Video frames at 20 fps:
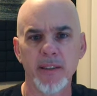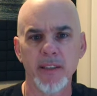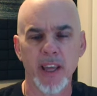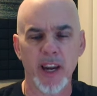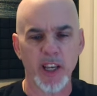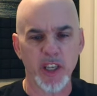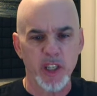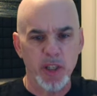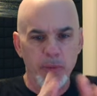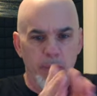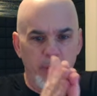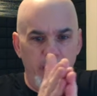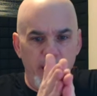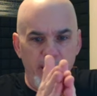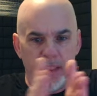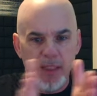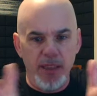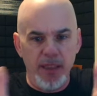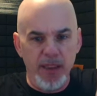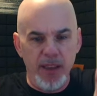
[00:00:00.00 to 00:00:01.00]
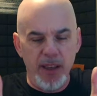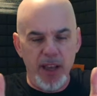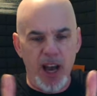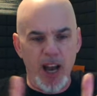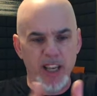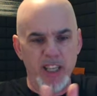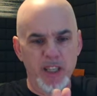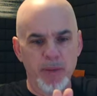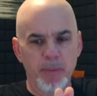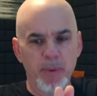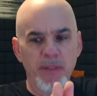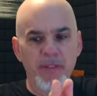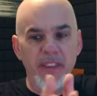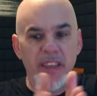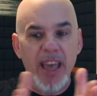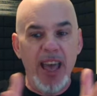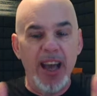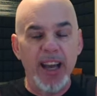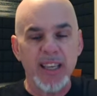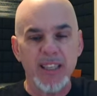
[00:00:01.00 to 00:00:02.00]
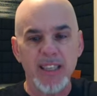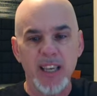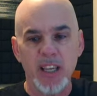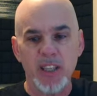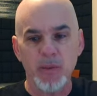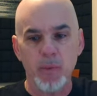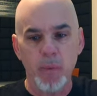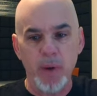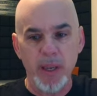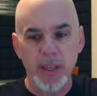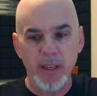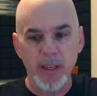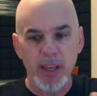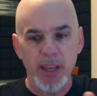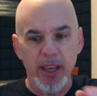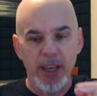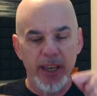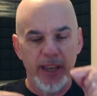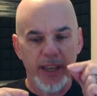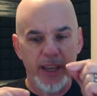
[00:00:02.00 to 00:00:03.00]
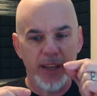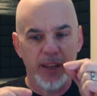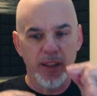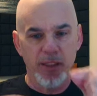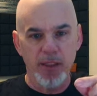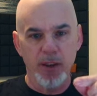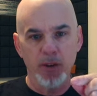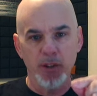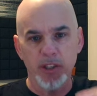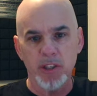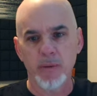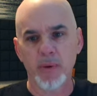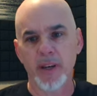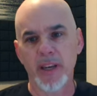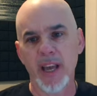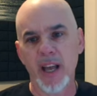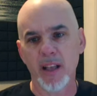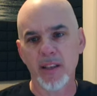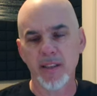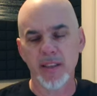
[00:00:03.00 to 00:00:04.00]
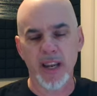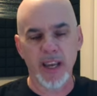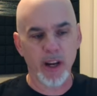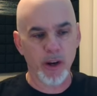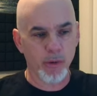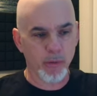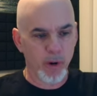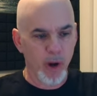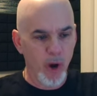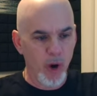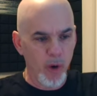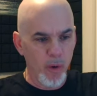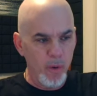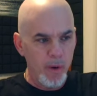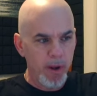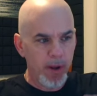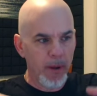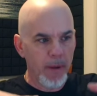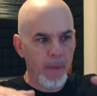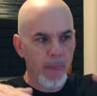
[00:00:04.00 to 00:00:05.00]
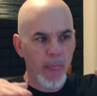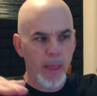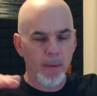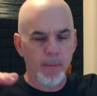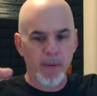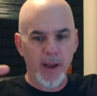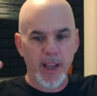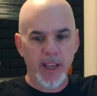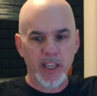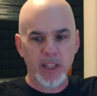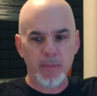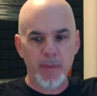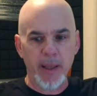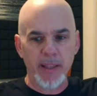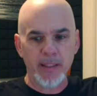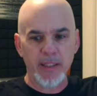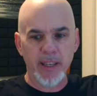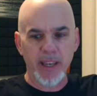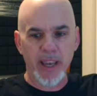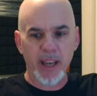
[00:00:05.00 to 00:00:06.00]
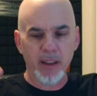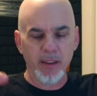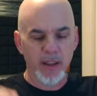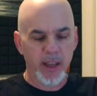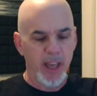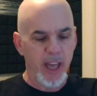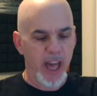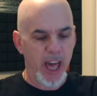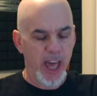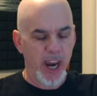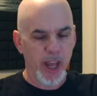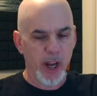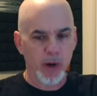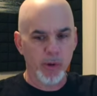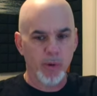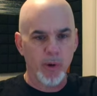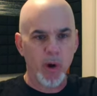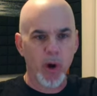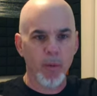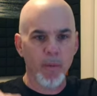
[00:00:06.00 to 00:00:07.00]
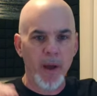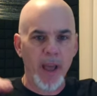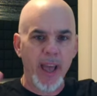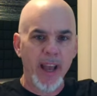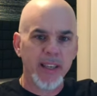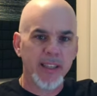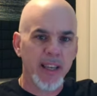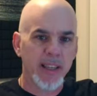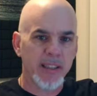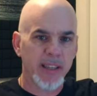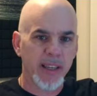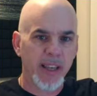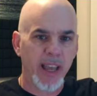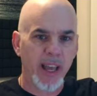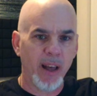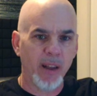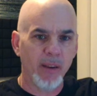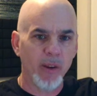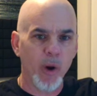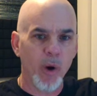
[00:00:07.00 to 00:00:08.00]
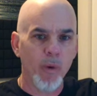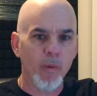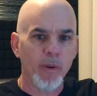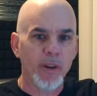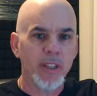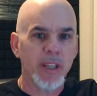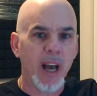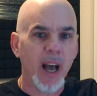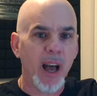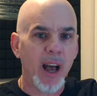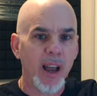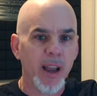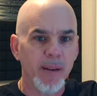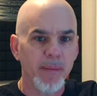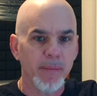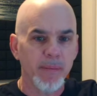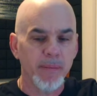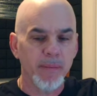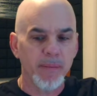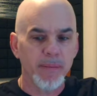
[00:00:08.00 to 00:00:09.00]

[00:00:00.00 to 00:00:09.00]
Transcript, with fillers: And I split I split the excess win into those two accounts. And I grow my expense account and I grow my excess account over time